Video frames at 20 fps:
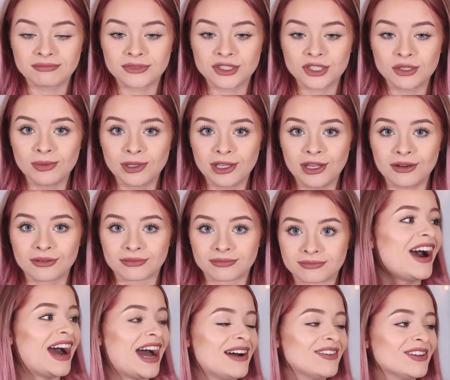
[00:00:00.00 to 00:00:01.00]
super long.
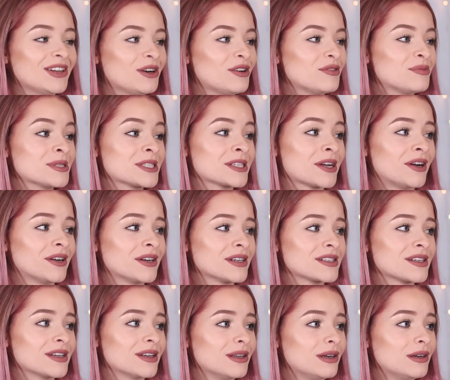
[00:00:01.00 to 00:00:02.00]
I have a lot of
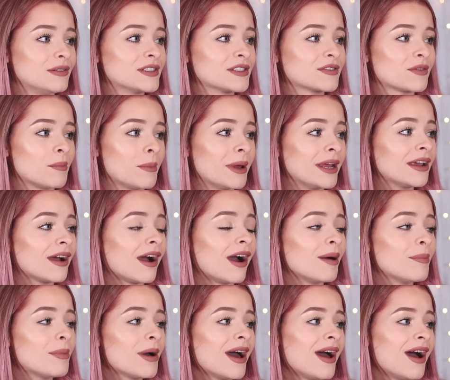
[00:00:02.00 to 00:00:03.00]
mascaras and a lot of different
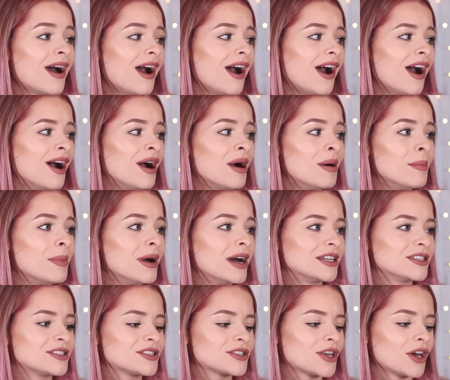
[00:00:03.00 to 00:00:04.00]
makeup um,
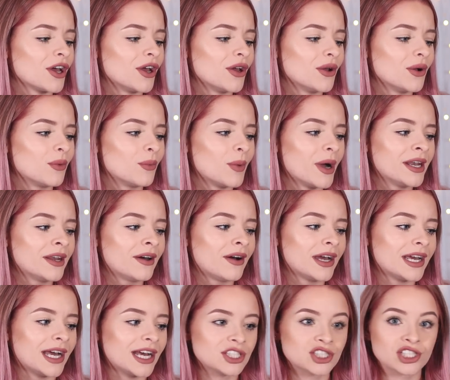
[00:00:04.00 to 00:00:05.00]
and so when
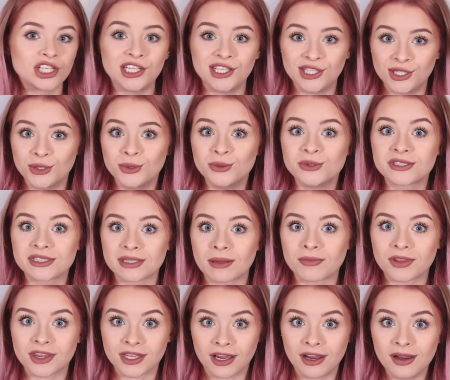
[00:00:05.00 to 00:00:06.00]
I actually use
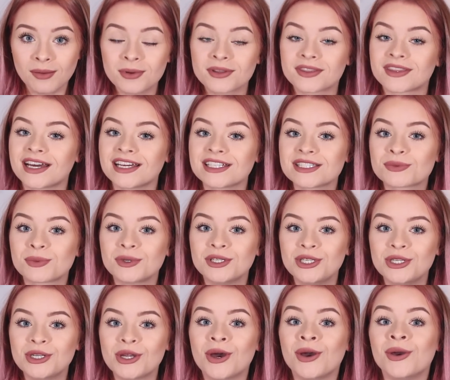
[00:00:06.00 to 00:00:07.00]
something up that's when
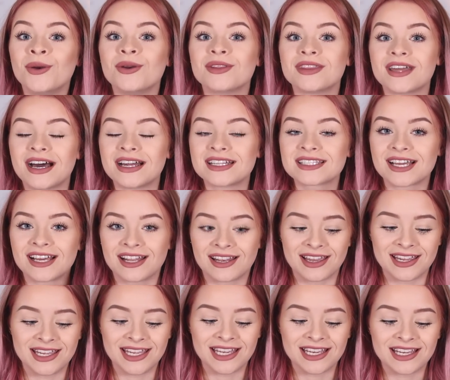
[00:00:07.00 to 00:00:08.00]
you know that I
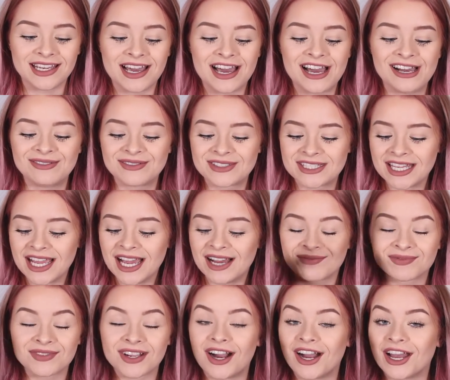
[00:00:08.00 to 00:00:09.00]
like it and um, so yeah
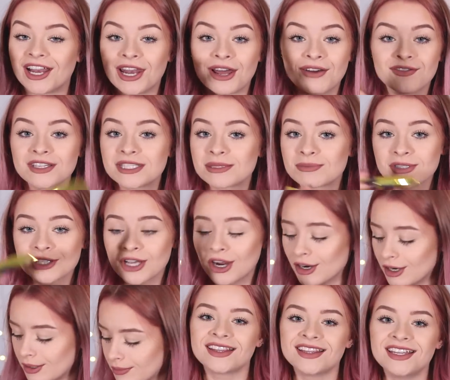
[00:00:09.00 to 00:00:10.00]
I love this
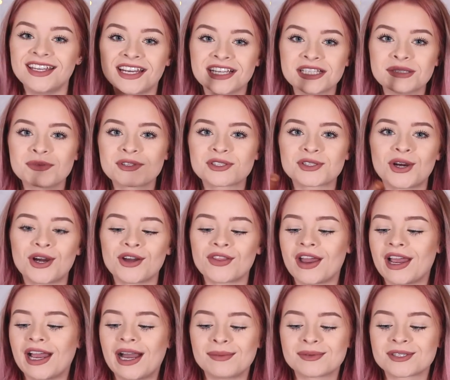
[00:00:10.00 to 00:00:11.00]
mascara. The next mascara
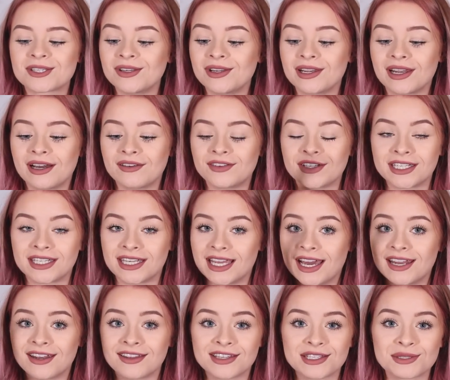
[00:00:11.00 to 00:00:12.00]
that I absolutely love and
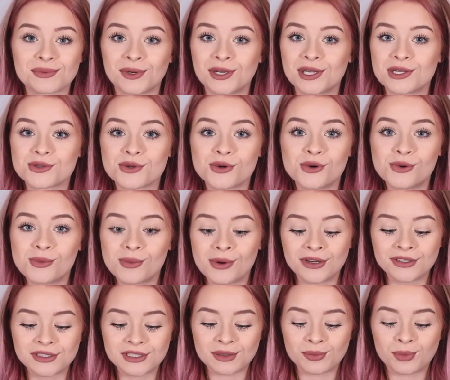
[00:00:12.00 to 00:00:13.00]
again this one is
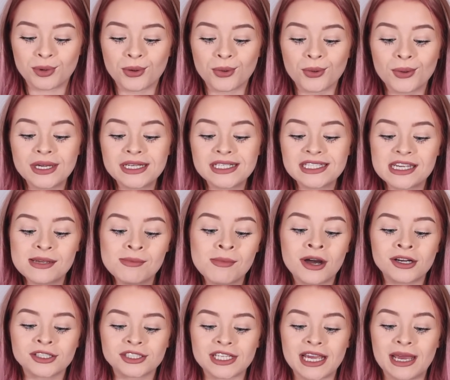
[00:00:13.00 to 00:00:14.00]
almost pretty
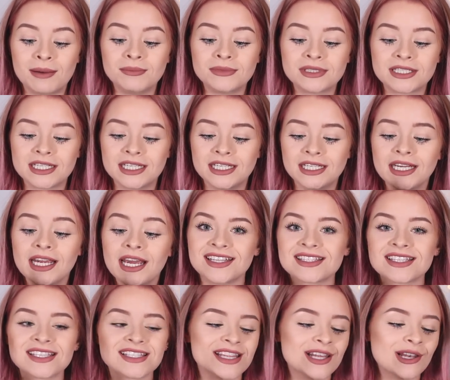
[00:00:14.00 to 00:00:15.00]
much empty.
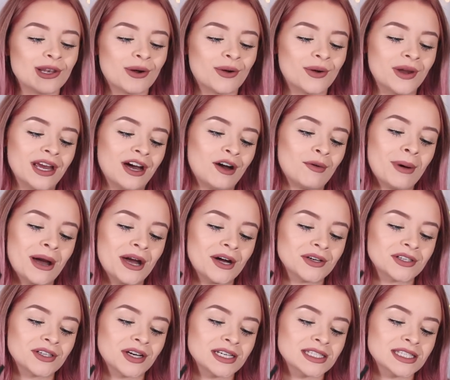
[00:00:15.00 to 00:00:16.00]
This is the L'Oreal
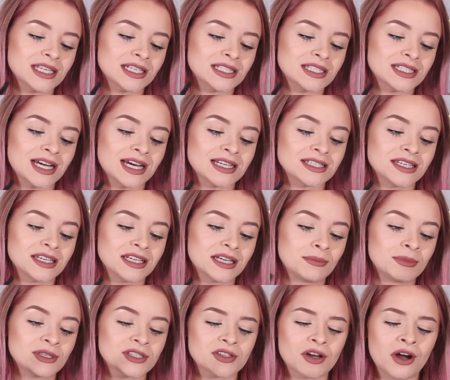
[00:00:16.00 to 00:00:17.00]
Paradise Ecstatic
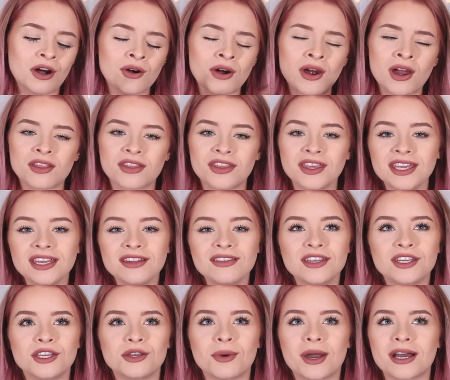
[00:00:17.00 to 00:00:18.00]
Mascara. I think in
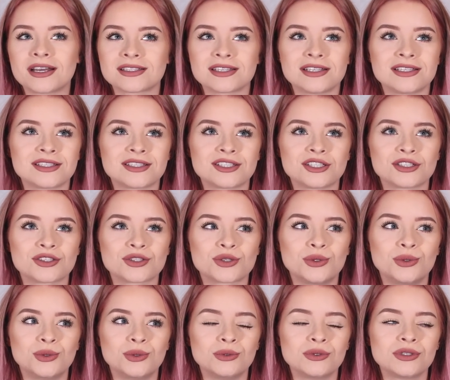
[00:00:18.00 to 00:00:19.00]
the US it's just
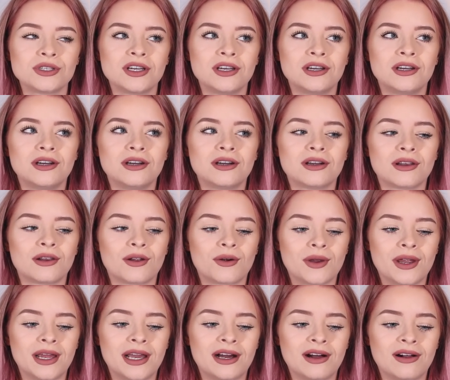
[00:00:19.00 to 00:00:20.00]
called
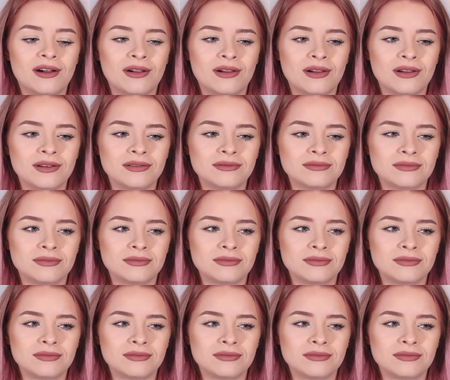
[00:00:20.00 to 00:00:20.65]
L'Oreal